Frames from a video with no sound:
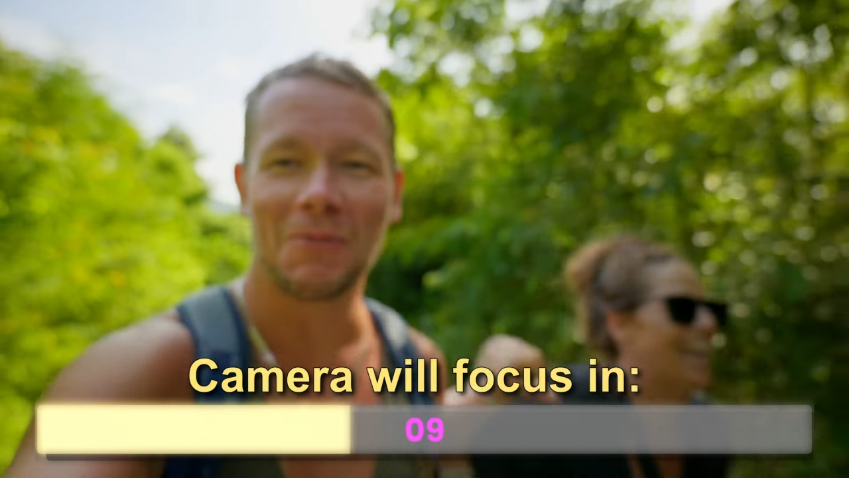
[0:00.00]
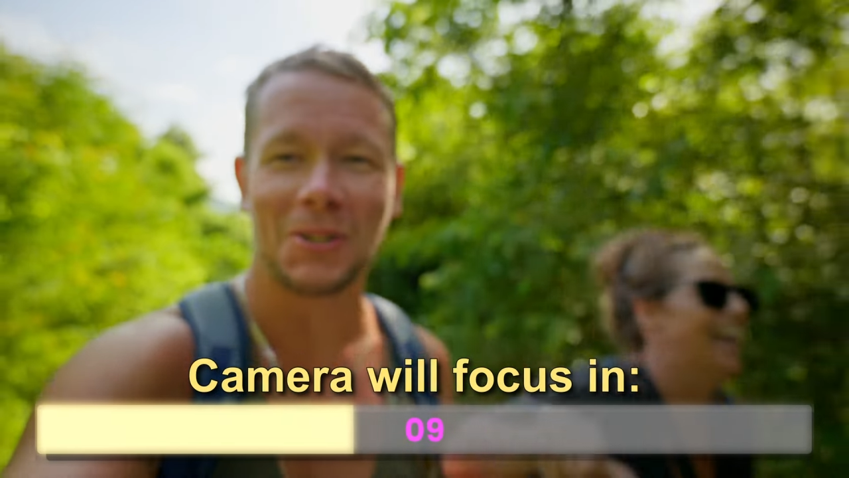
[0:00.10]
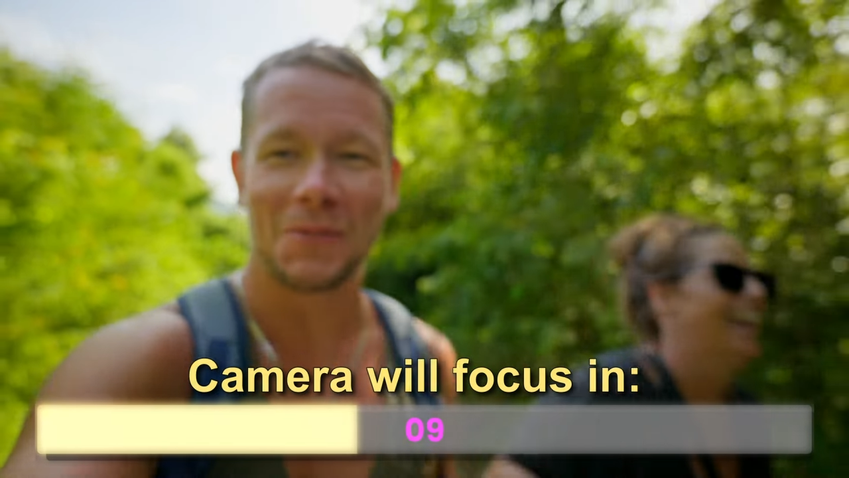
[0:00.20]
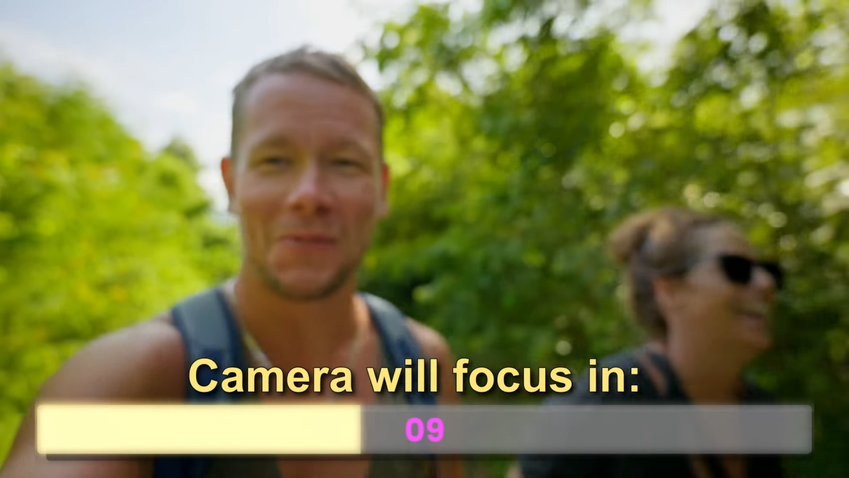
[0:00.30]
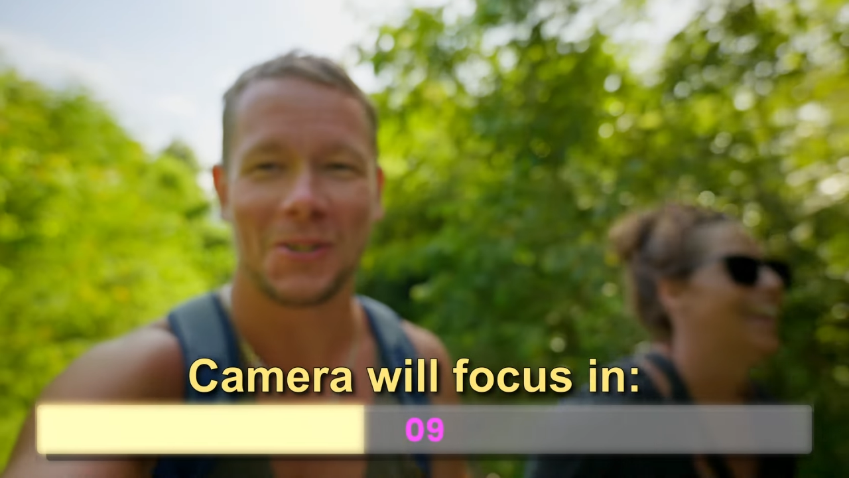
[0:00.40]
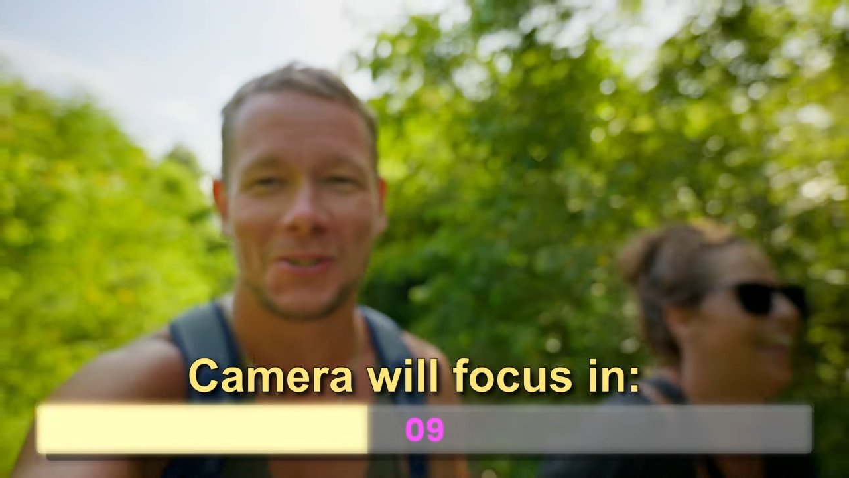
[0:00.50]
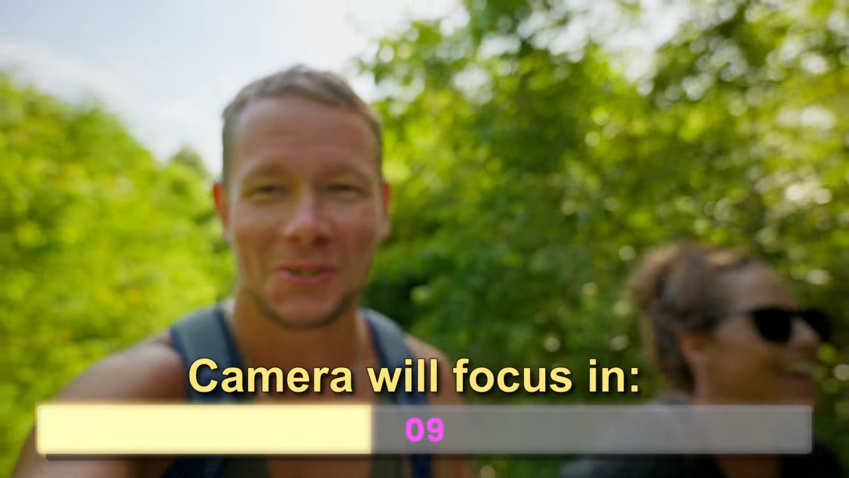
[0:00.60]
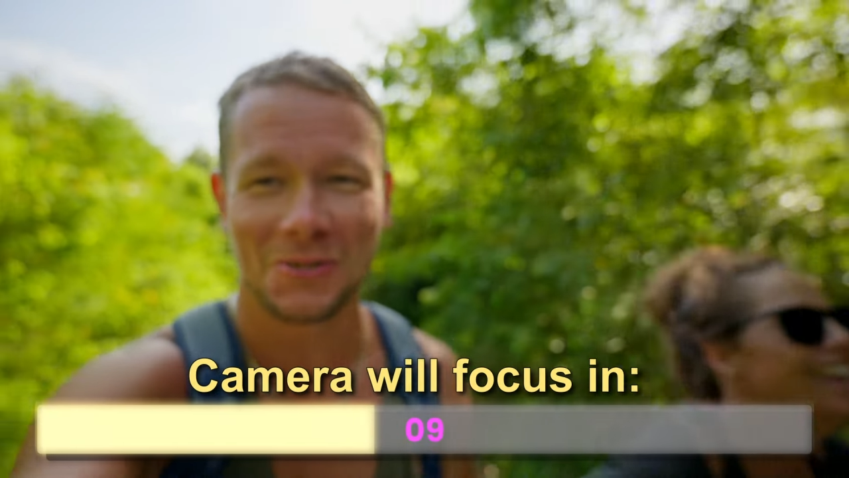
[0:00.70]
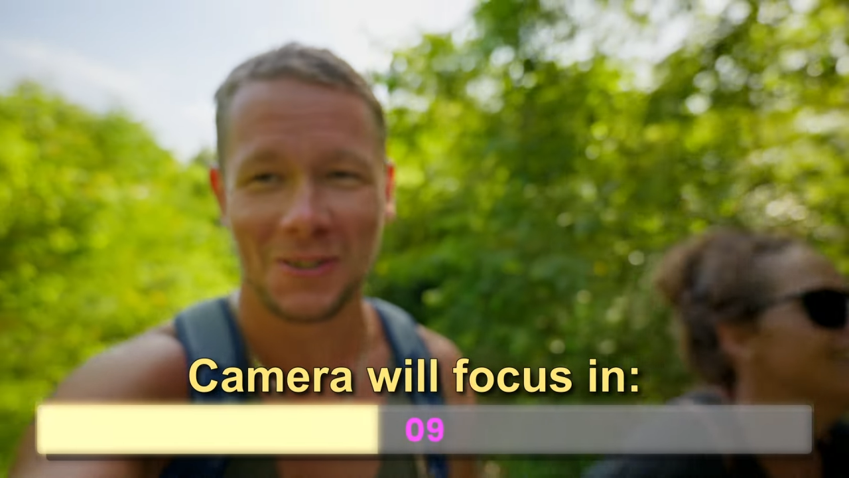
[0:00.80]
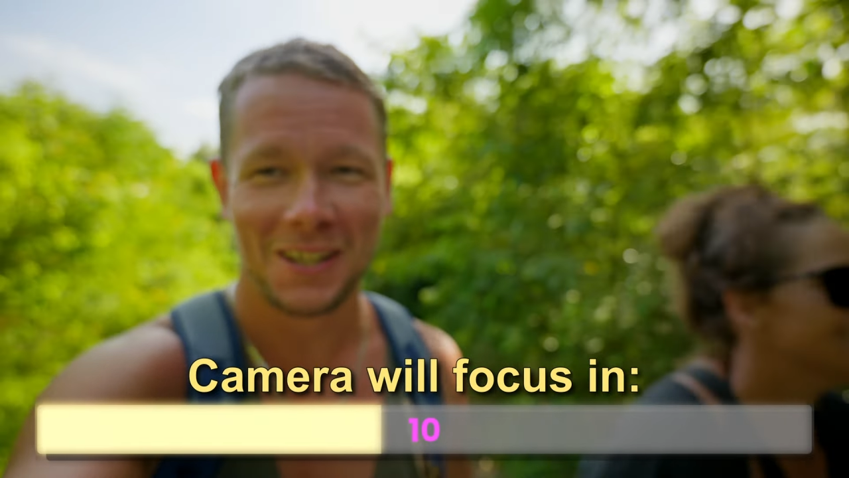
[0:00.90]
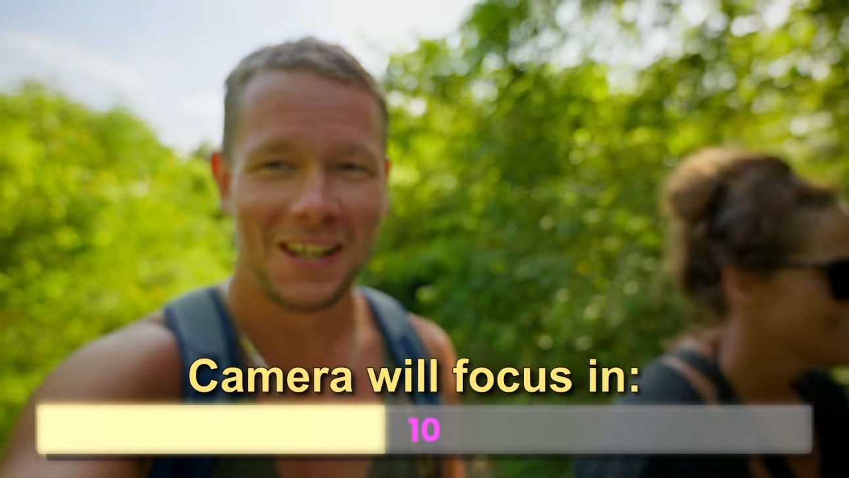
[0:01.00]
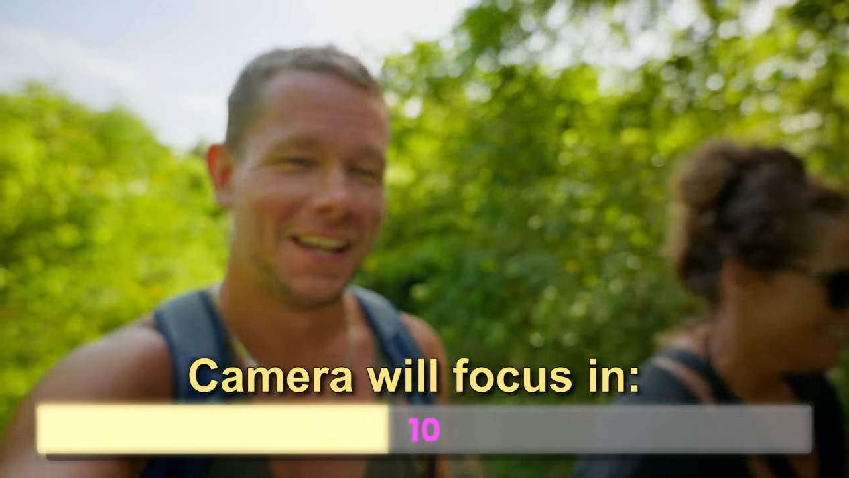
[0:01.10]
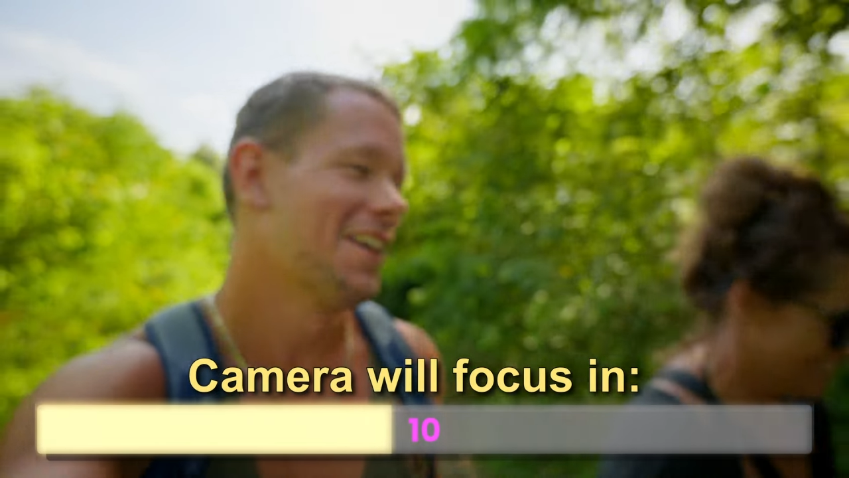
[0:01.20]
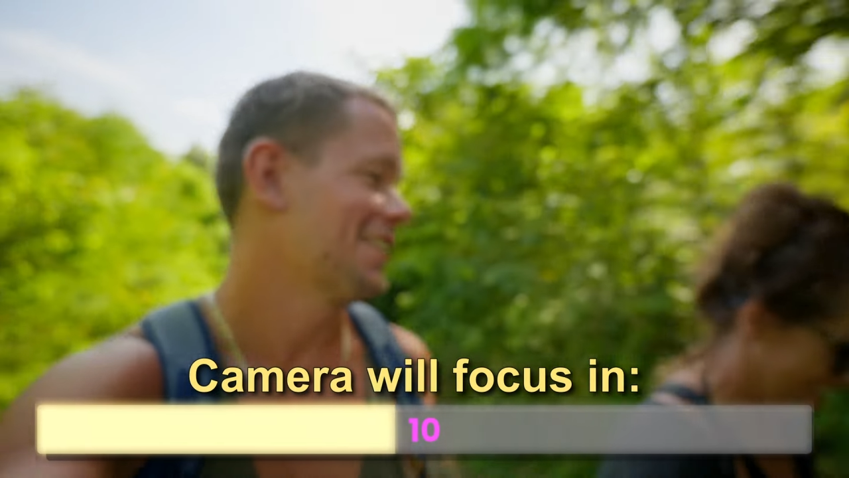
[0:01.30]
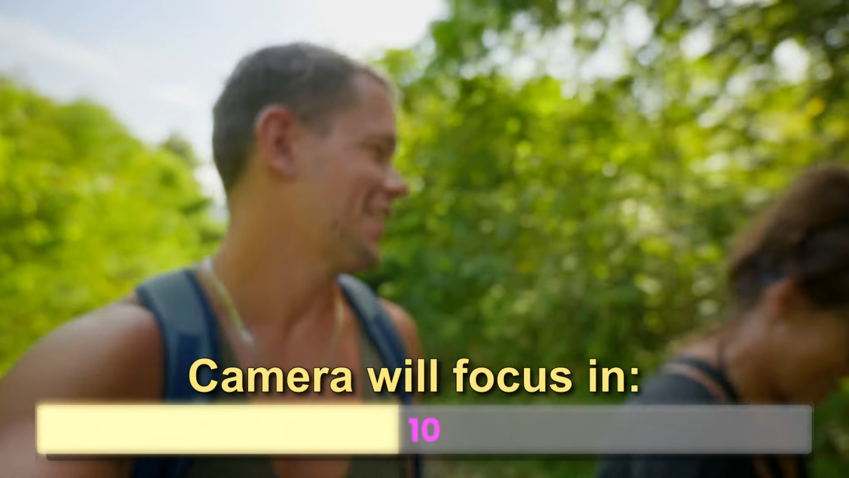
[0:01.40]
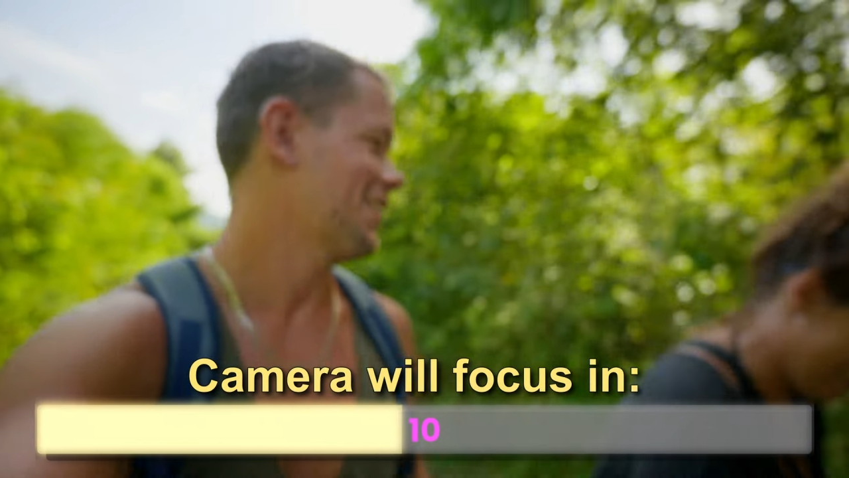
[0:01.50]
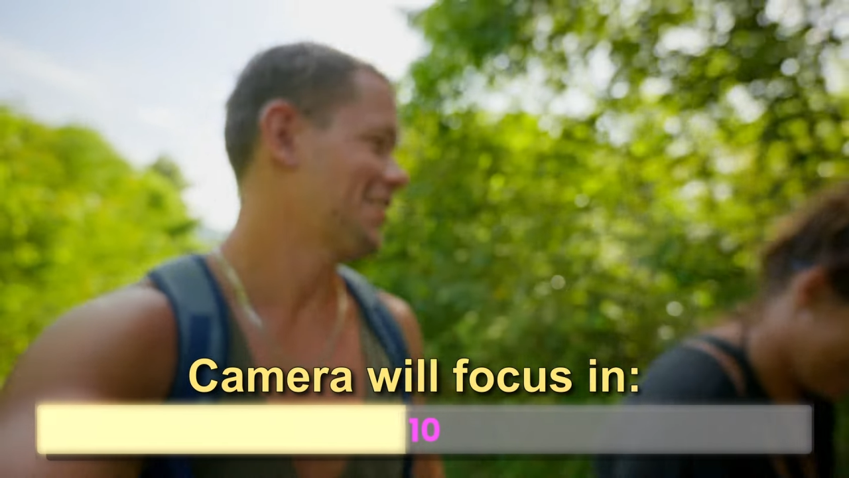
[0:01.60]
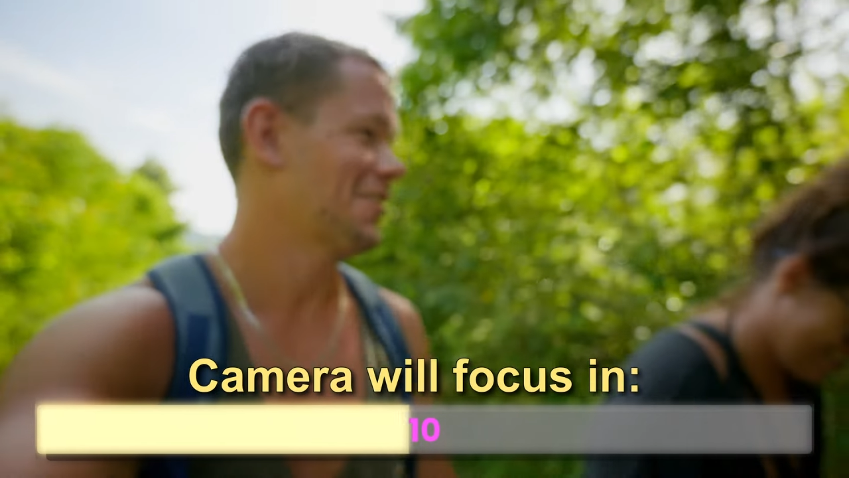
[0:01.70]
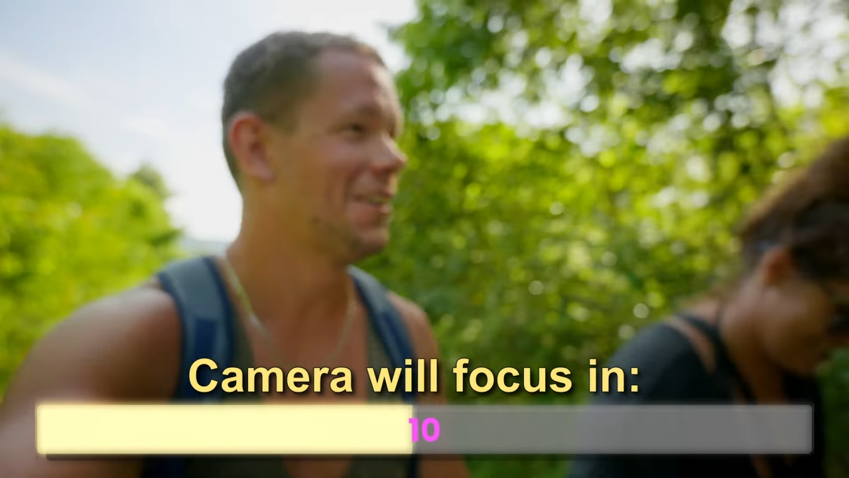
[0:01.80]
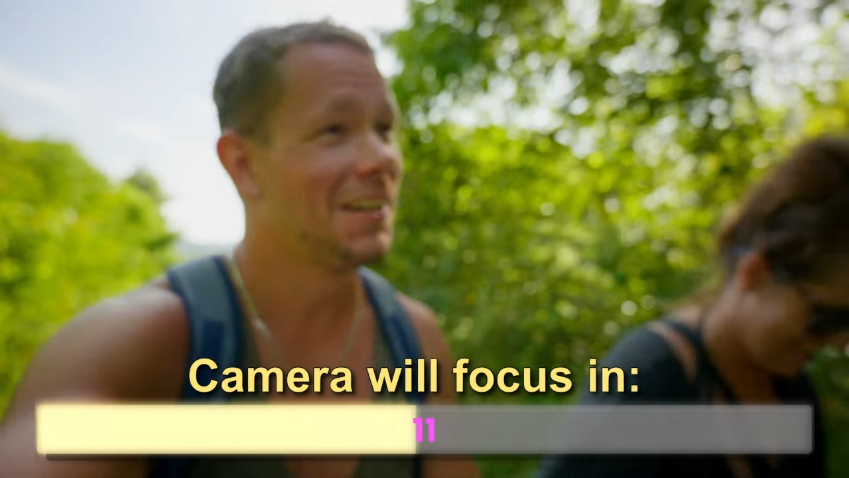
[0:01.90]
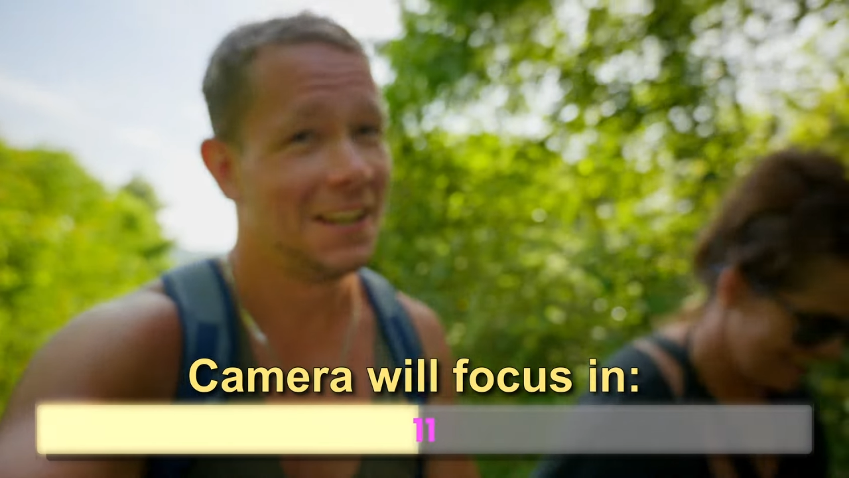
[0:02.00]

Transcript: waterfall two. Thank you.